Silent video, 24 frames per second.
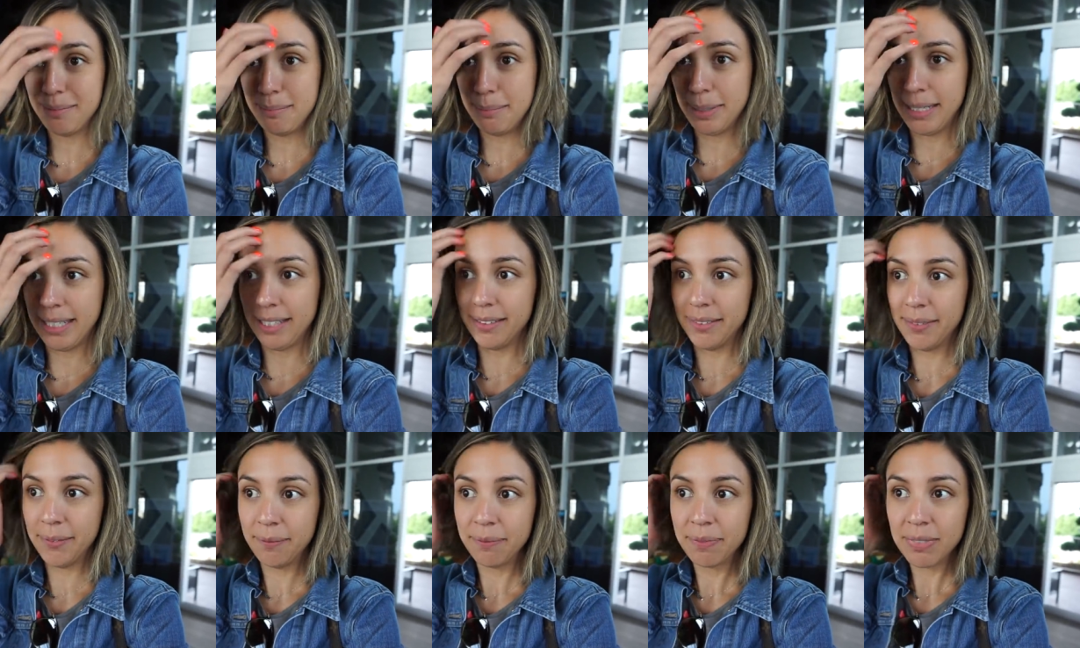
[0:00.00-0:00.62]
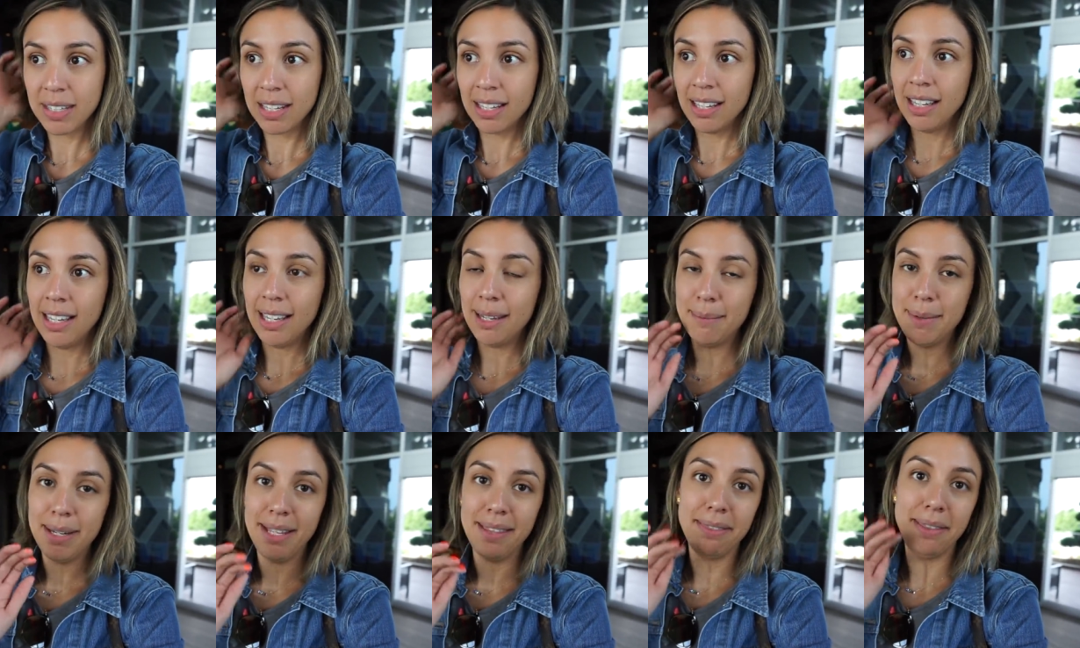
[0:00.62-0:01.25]
But
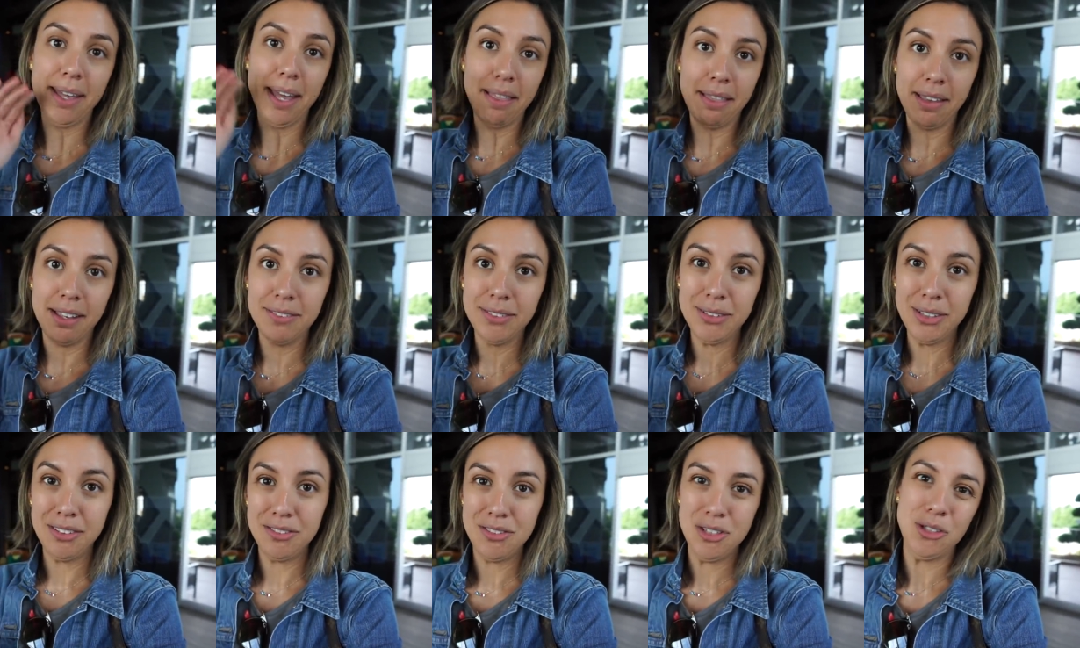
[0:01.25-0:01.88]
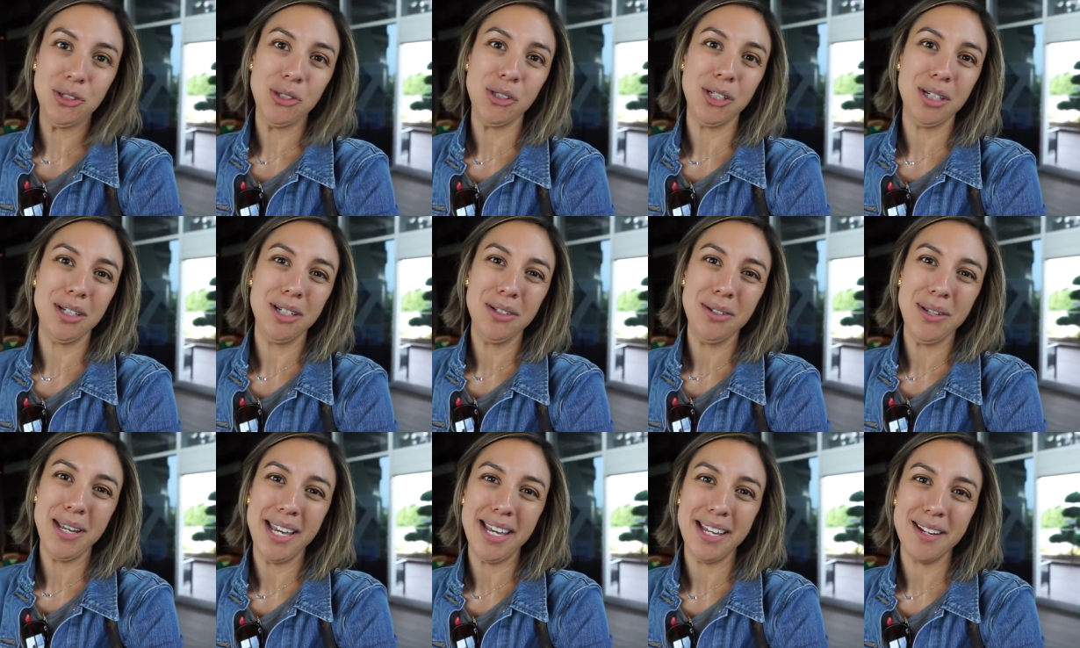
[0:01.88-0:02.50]
I'm not that level of douche
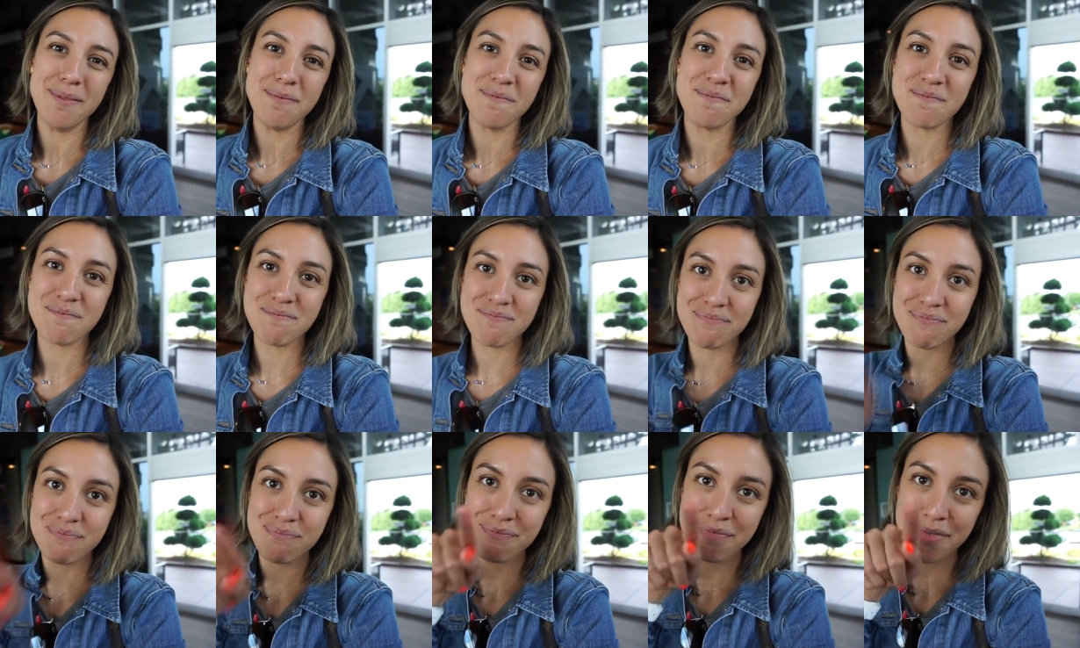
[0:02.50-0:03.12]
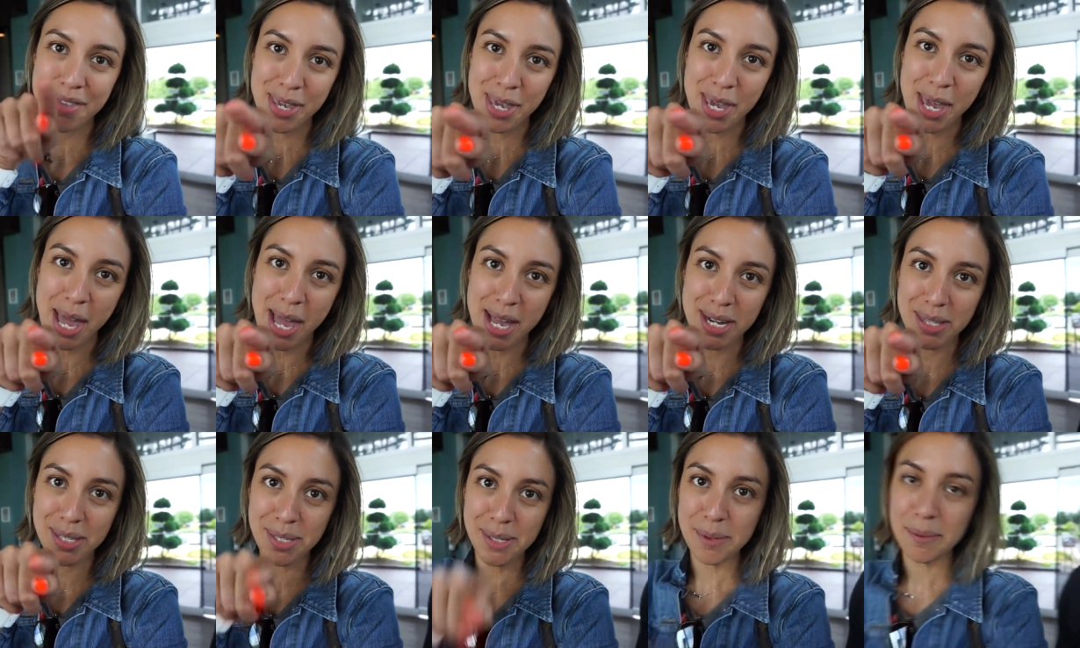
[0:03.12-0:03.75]
canoe yet. Yet.